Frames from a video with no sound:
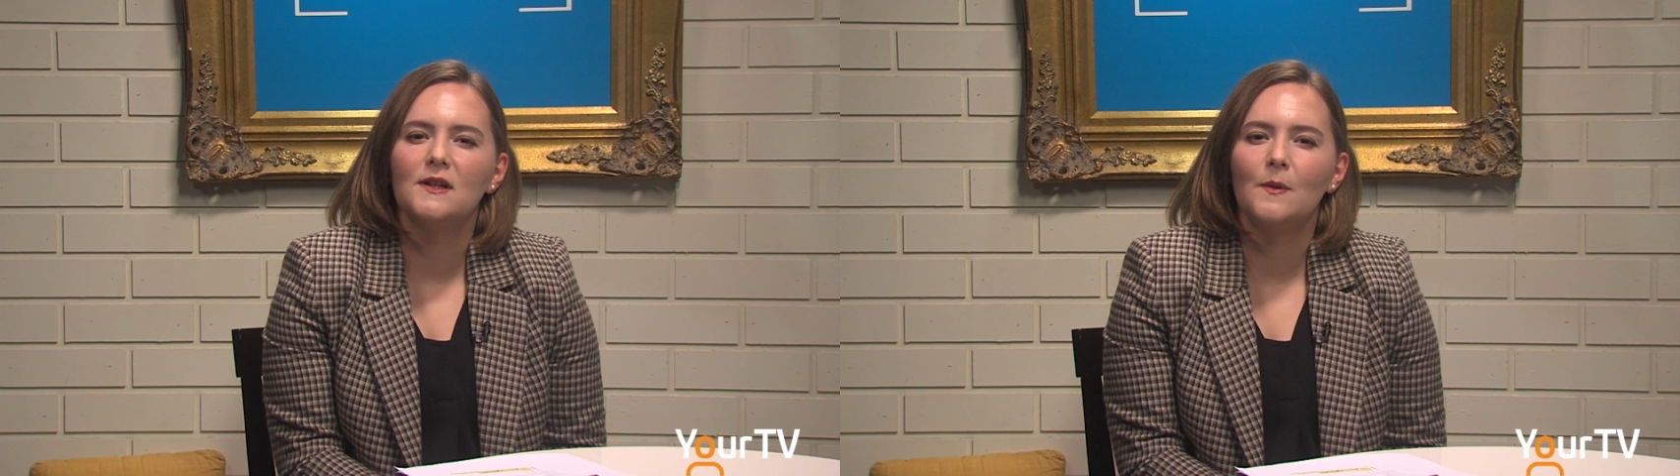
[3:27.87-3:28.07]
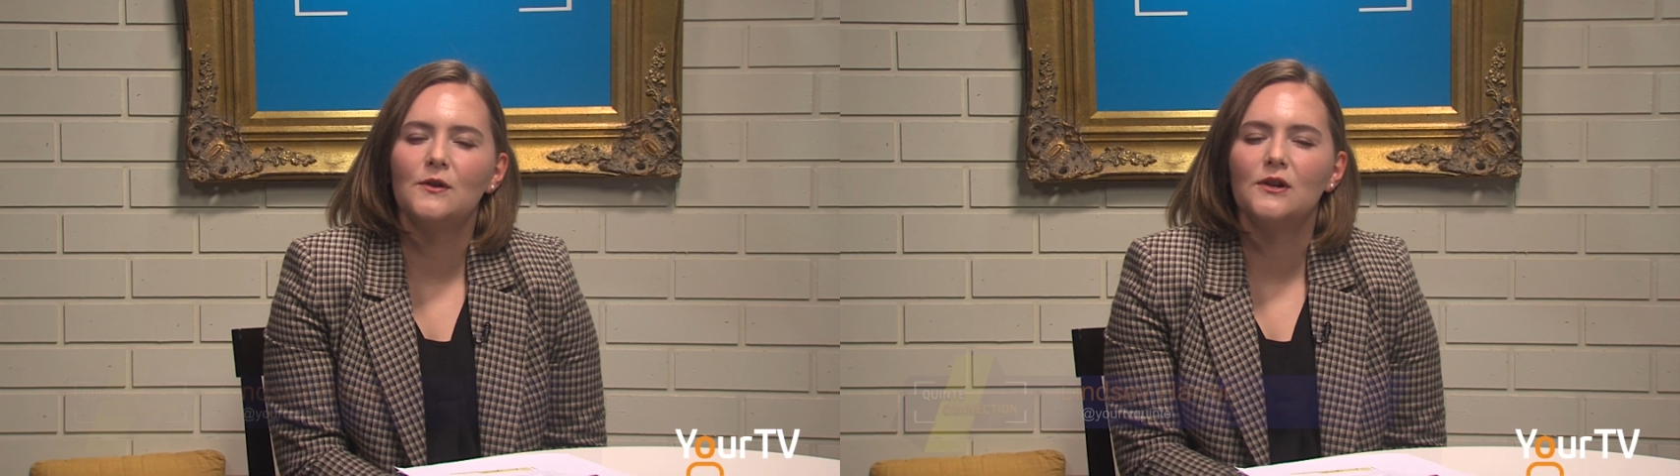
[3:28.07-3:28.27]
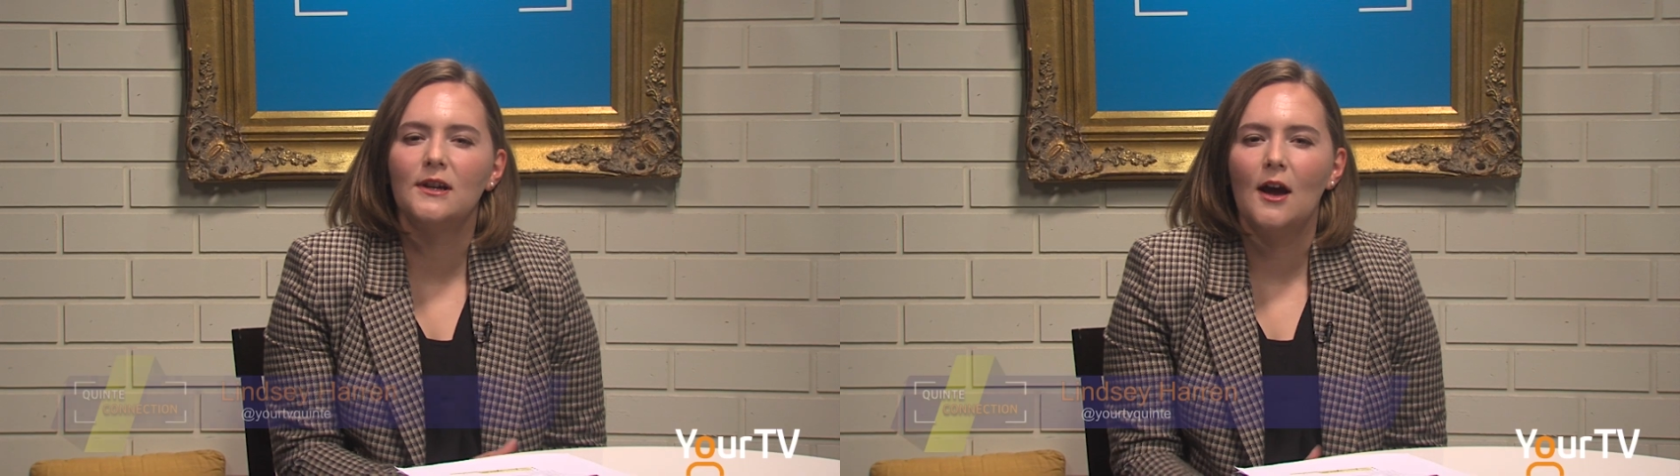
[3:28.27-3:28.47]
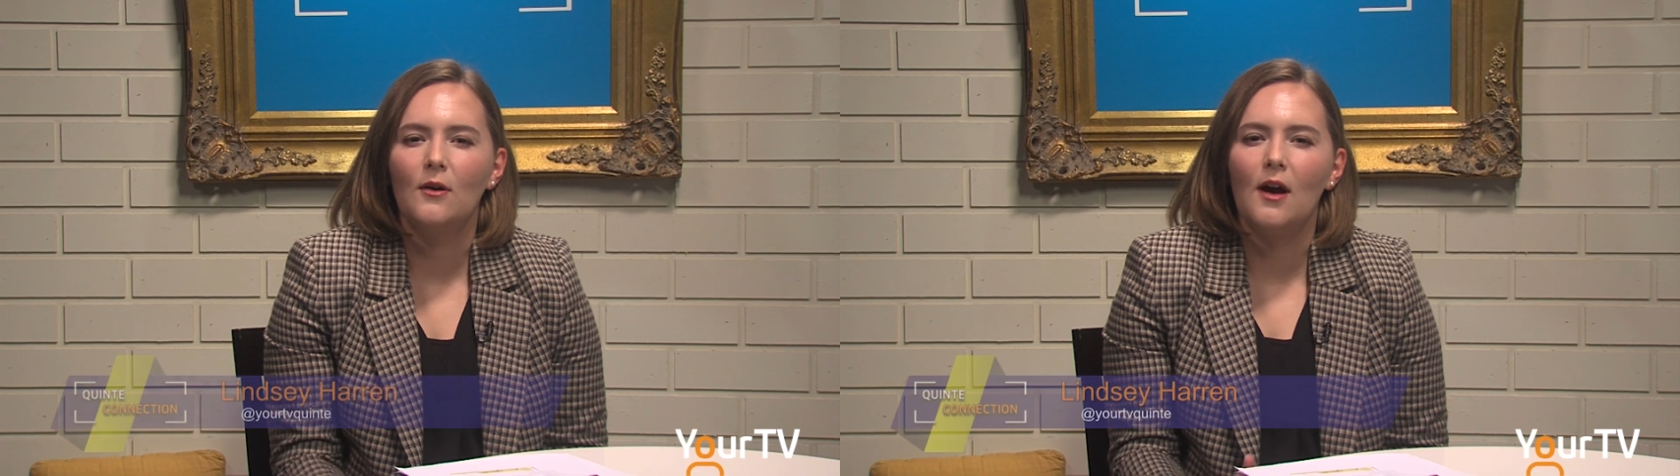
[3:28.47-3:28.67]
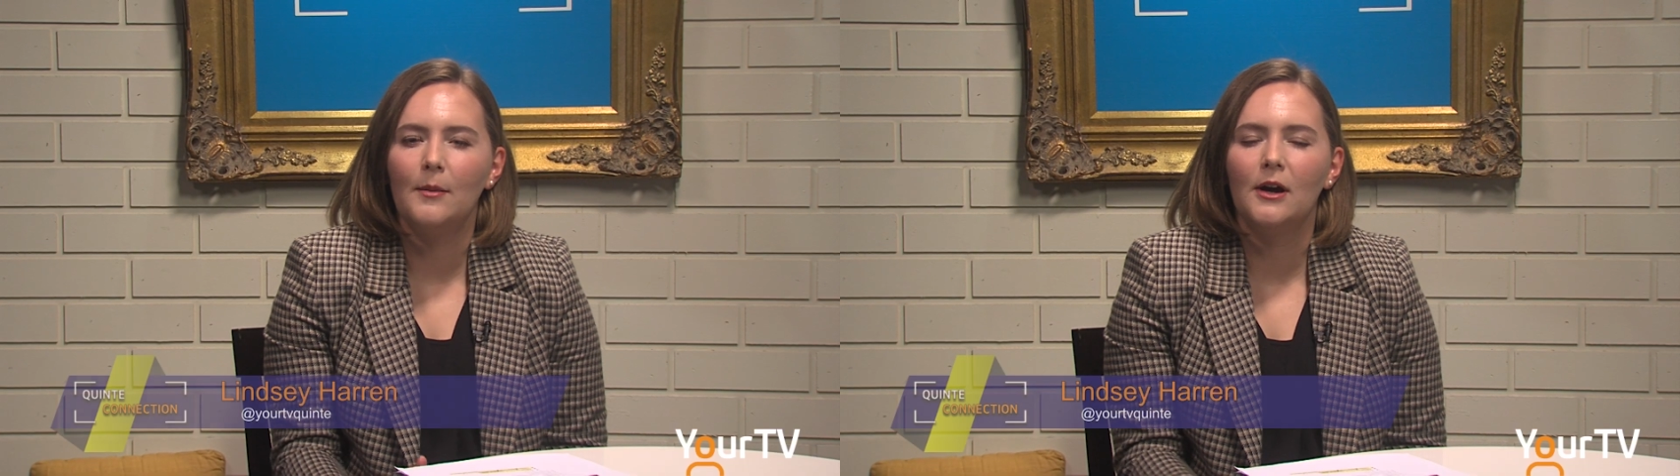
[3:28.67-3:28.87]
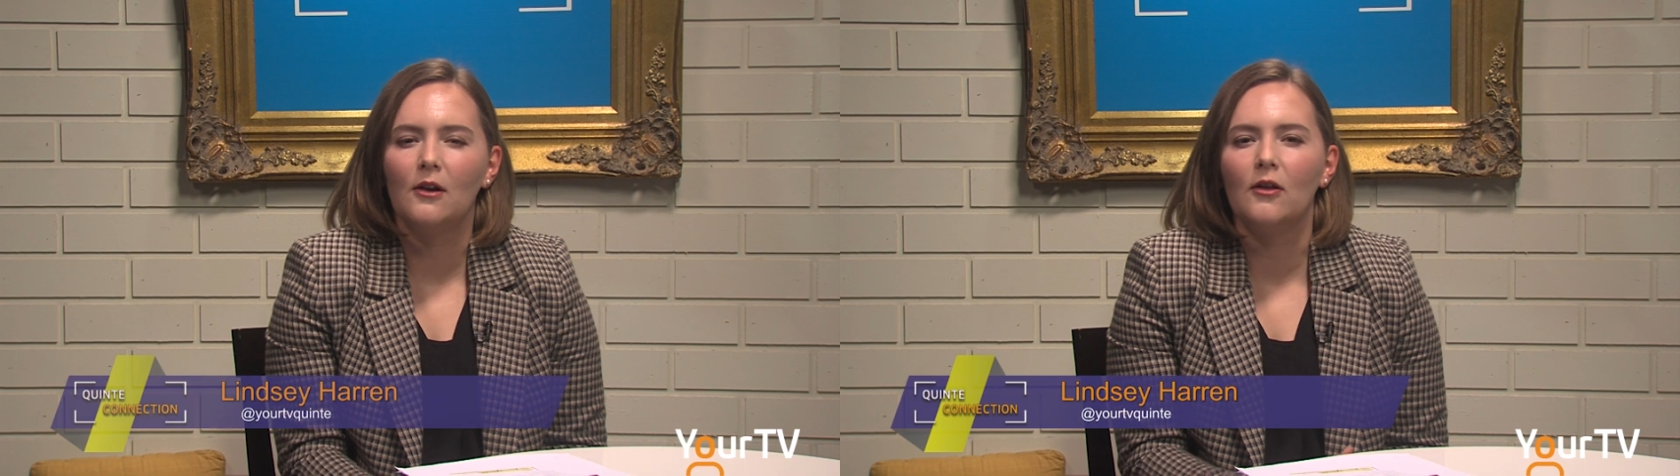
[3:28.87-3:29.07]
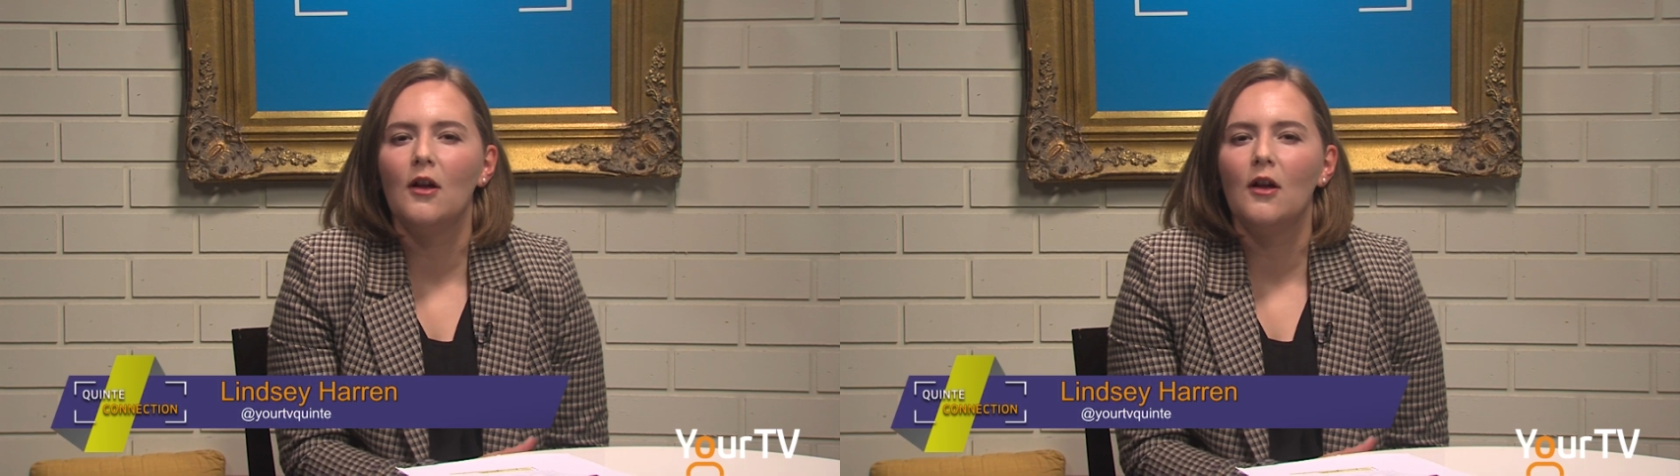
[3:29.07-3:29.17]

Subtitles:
especially now coming out of the